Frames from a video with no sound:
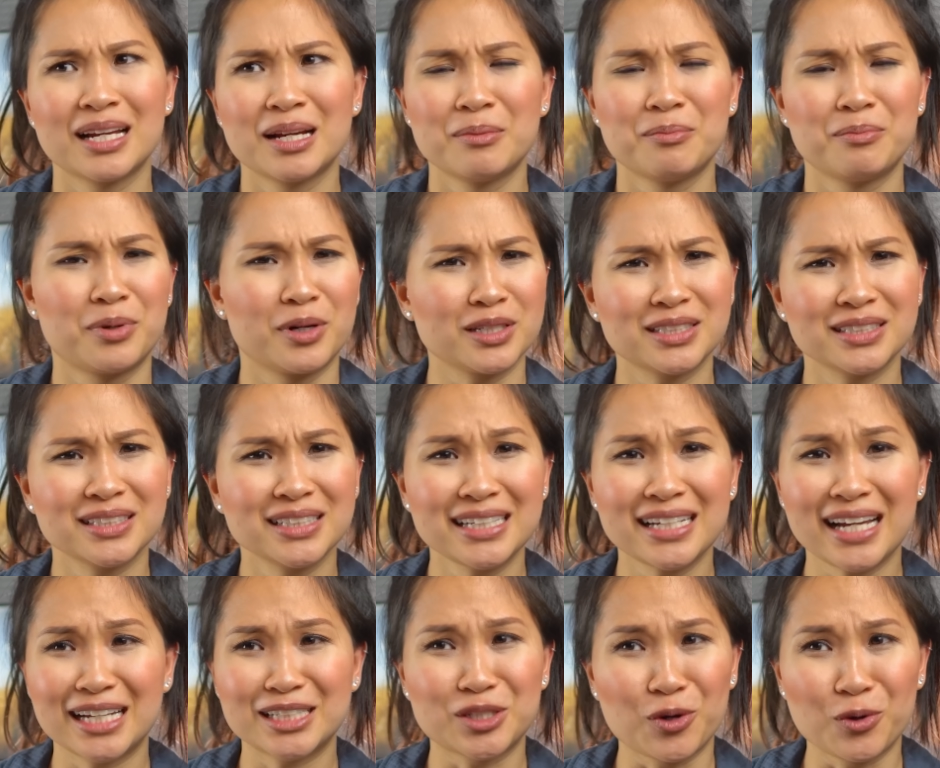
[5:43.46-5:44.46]
Personally,
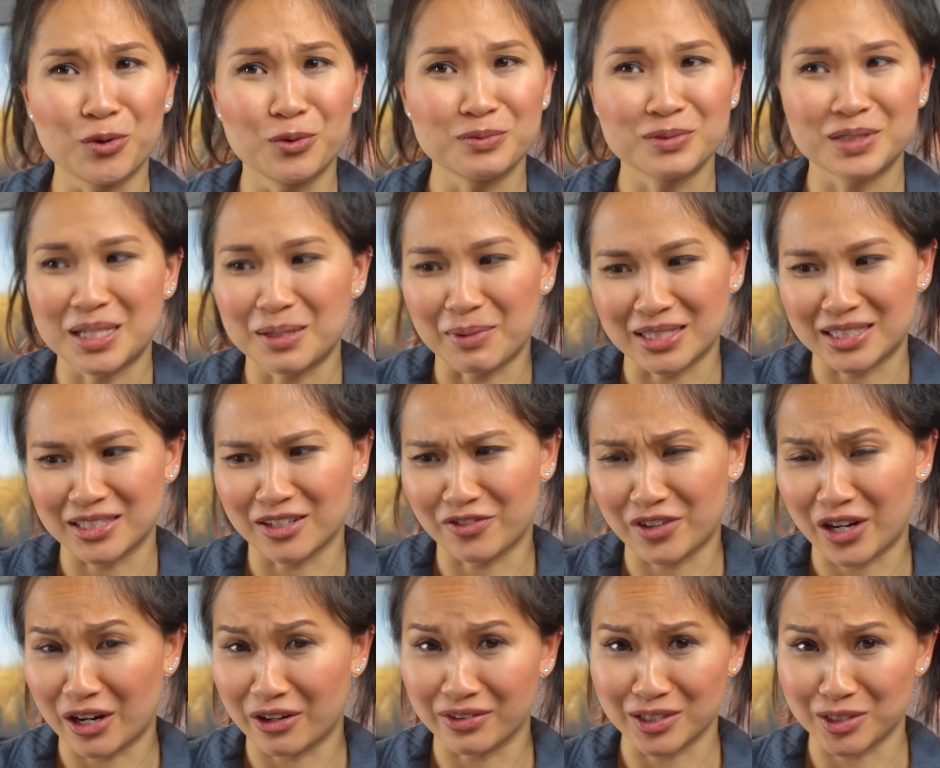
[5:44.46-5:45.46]
I don't see myself
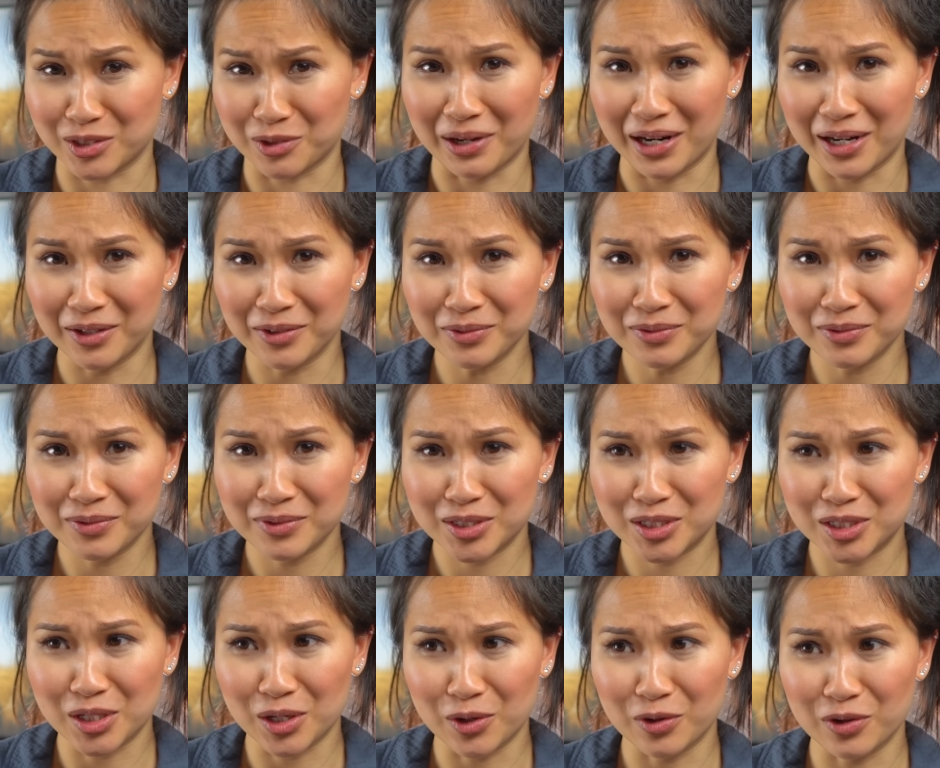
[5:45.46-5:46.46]
carrying this around,
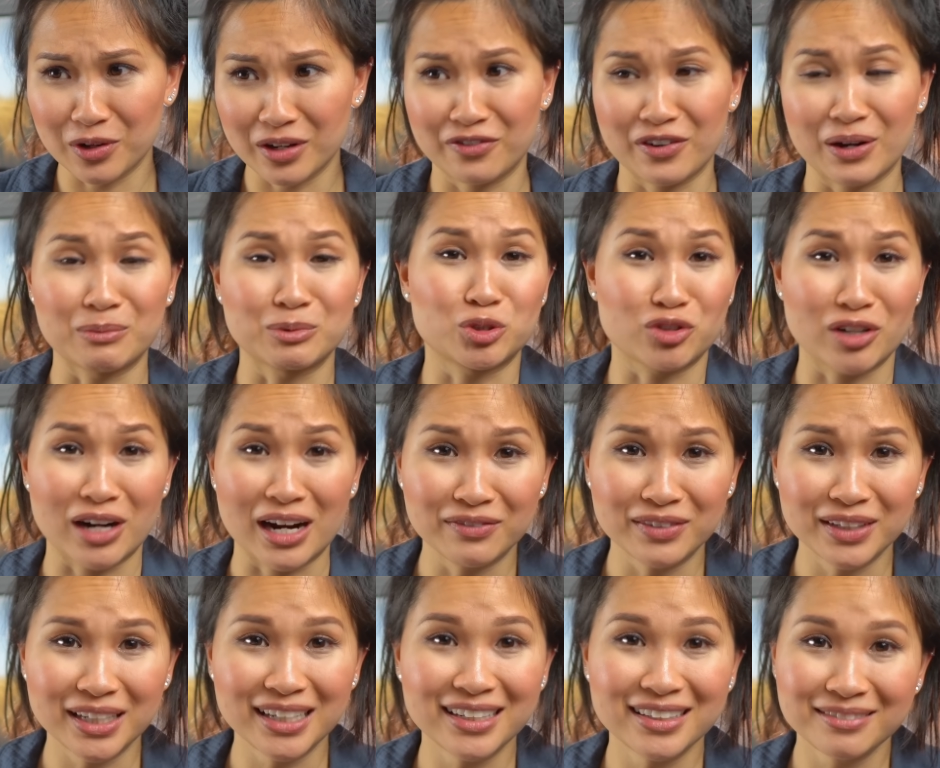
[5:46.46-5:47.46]
so if I'm
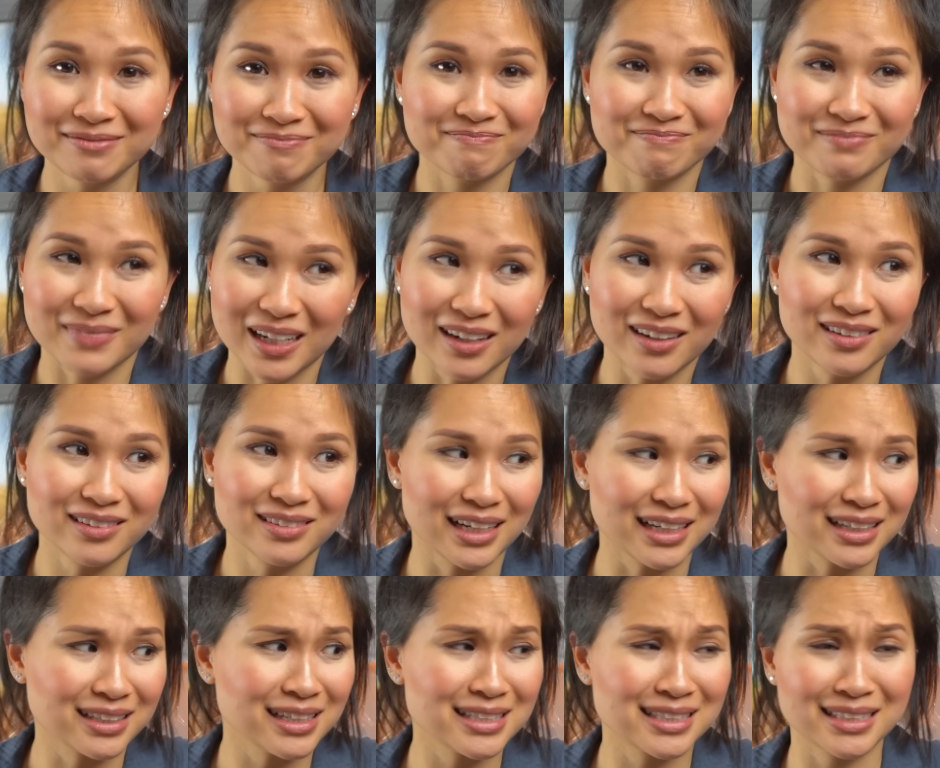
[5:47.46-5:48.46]
traveling, I'll
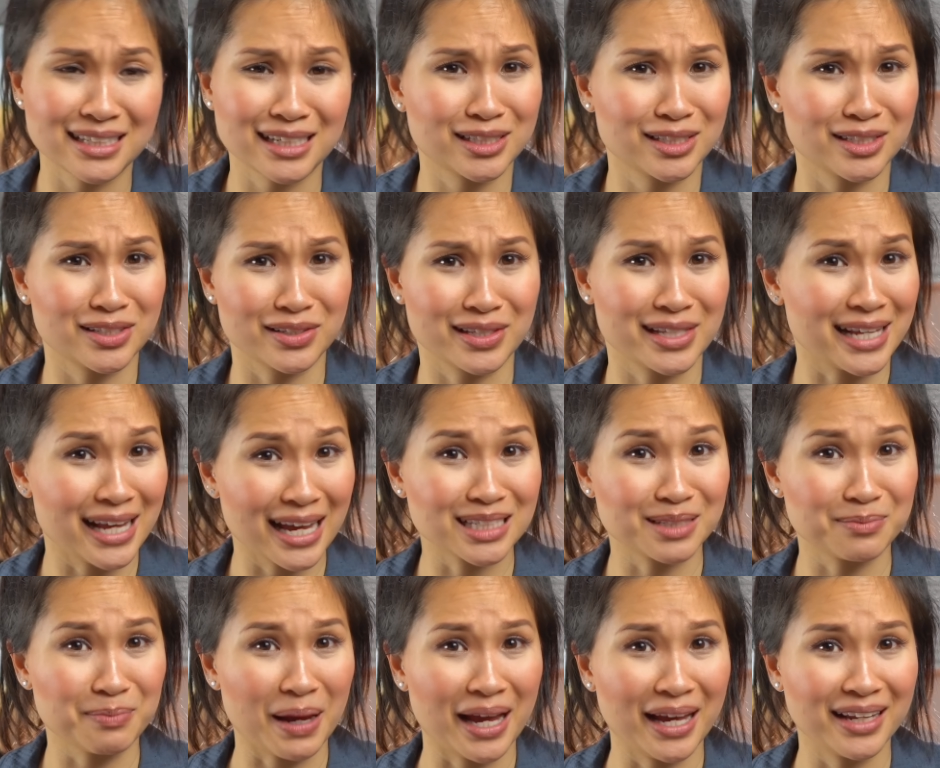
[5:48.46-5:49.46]
likely stick to the S
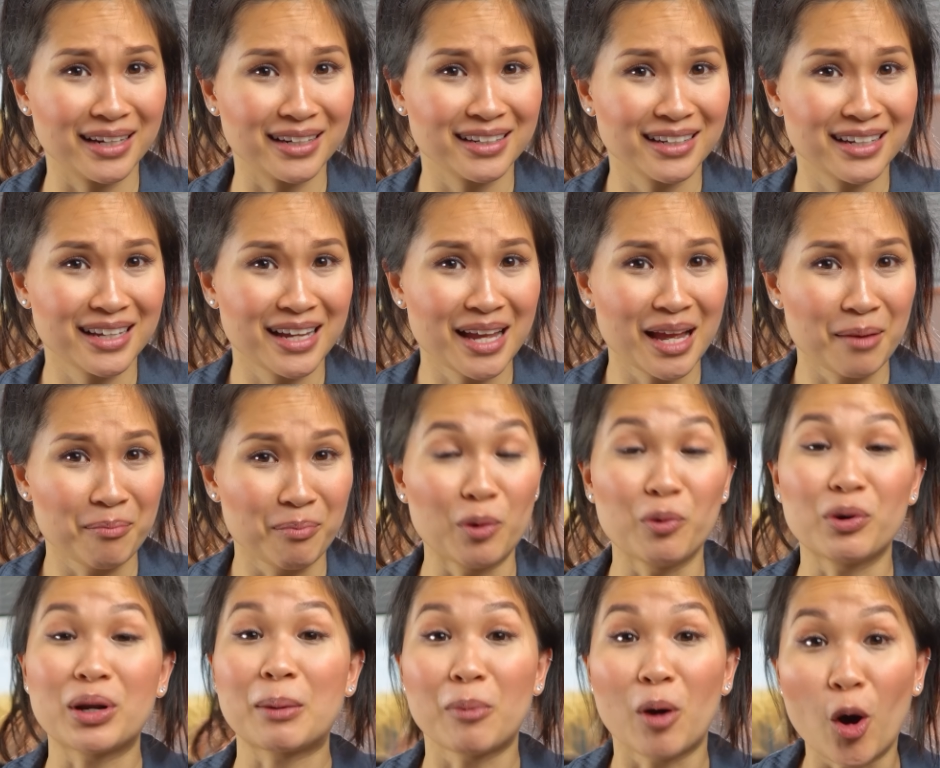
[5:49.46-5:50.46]
Pen. But
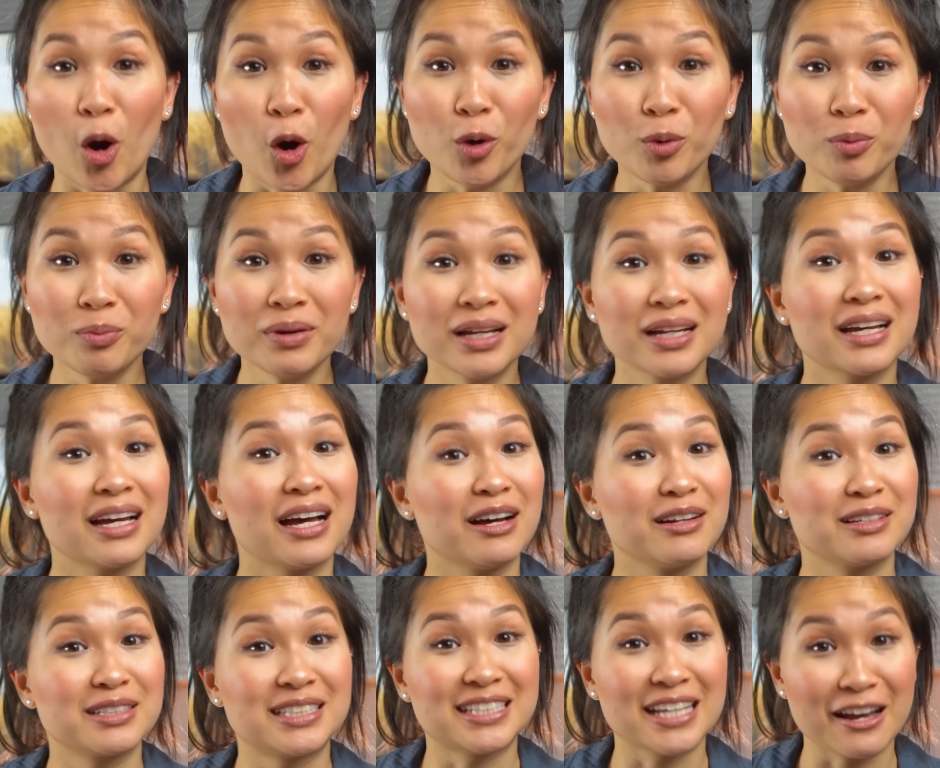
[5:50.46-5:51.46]
when I'm home, I'll
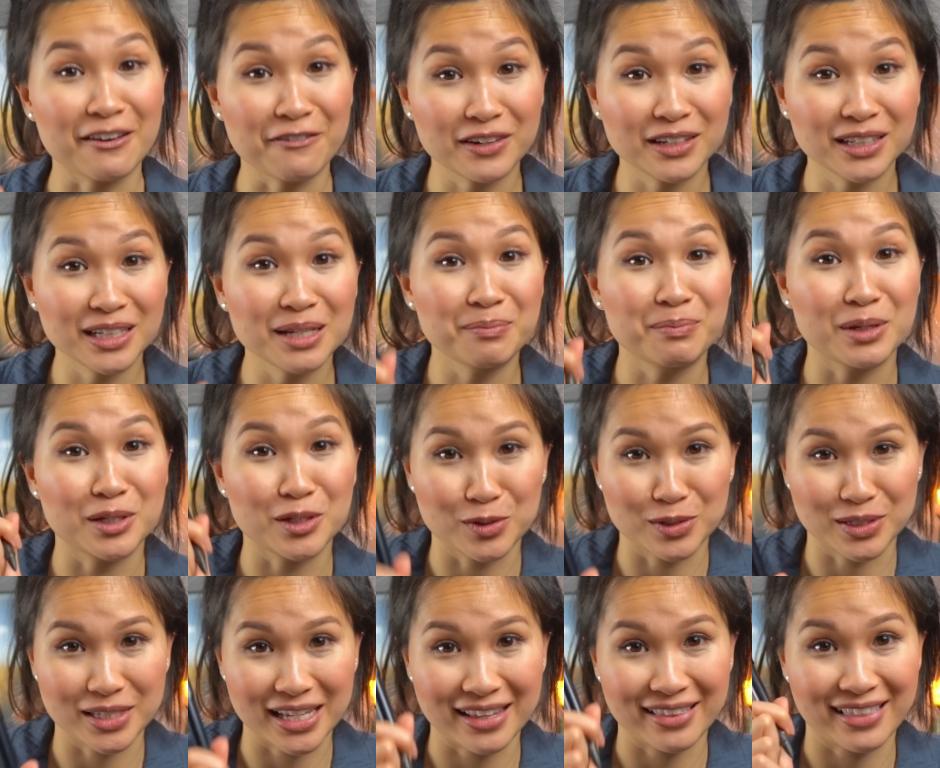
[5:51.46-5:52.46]
definitely be
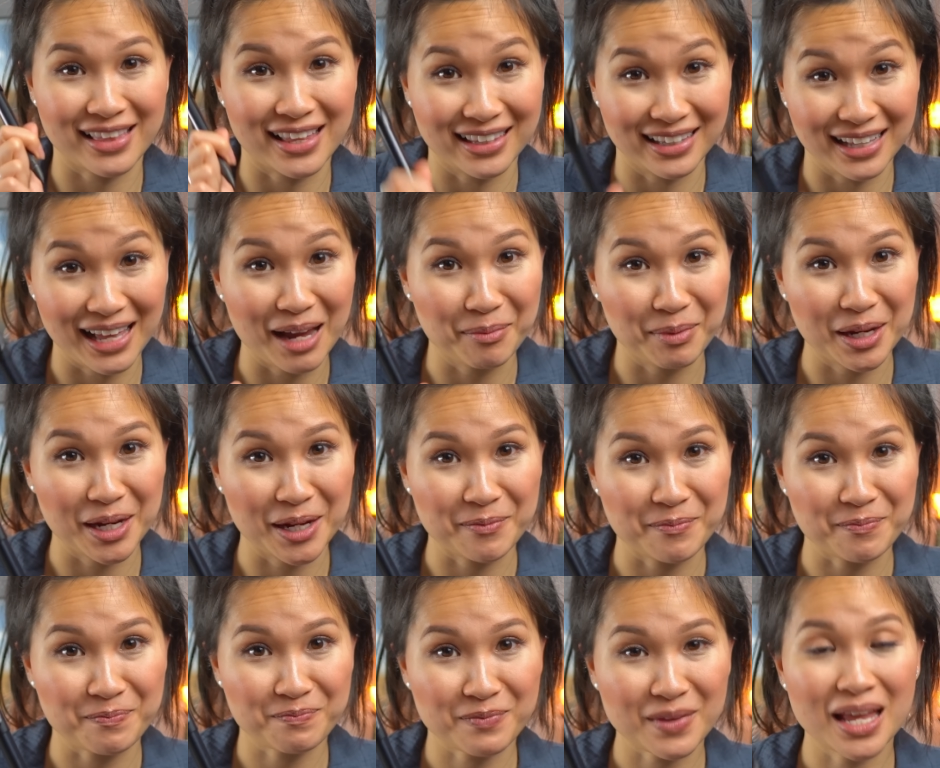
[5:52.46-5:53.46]
using the LAMY.
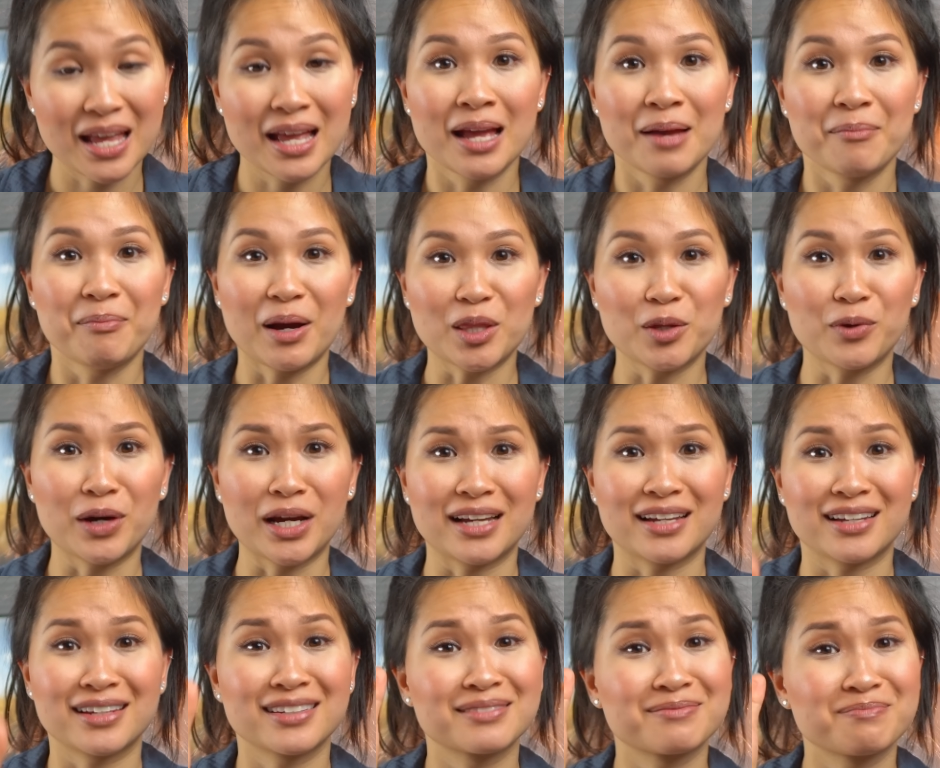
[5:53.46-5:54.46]
By the way,
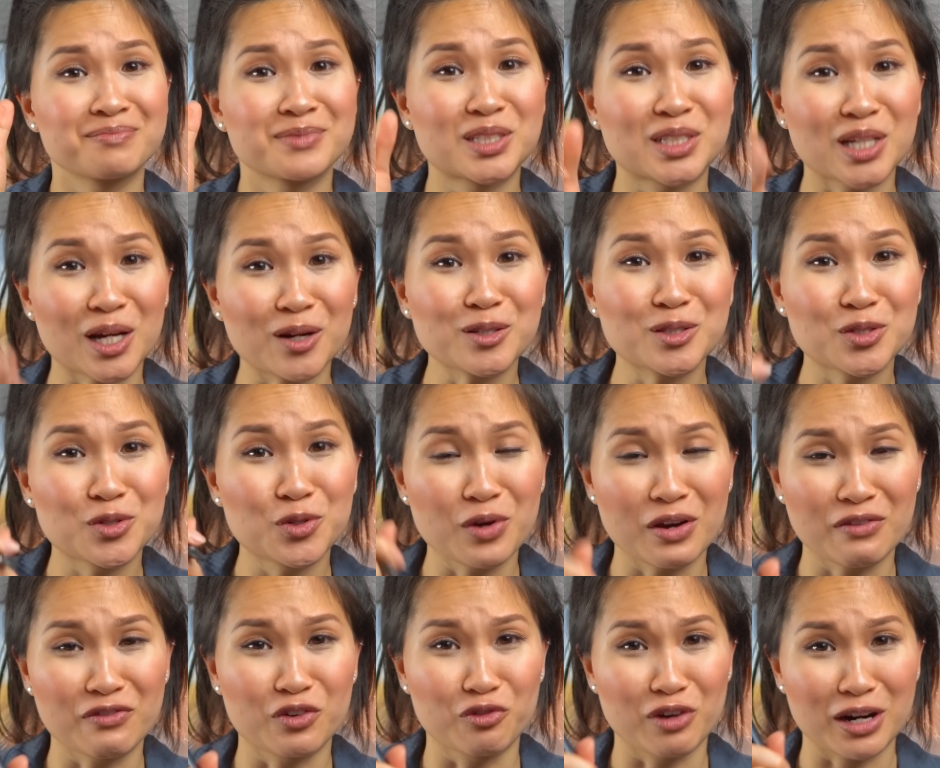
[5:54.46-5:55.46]
shout out to
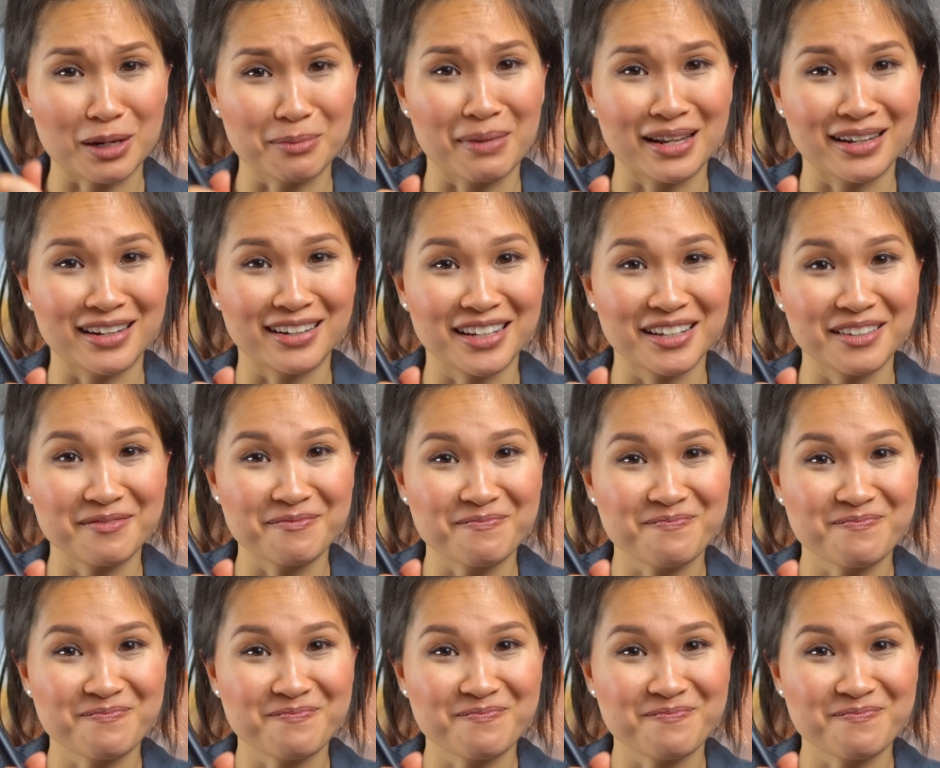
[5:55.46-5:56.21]
whoever recommended it.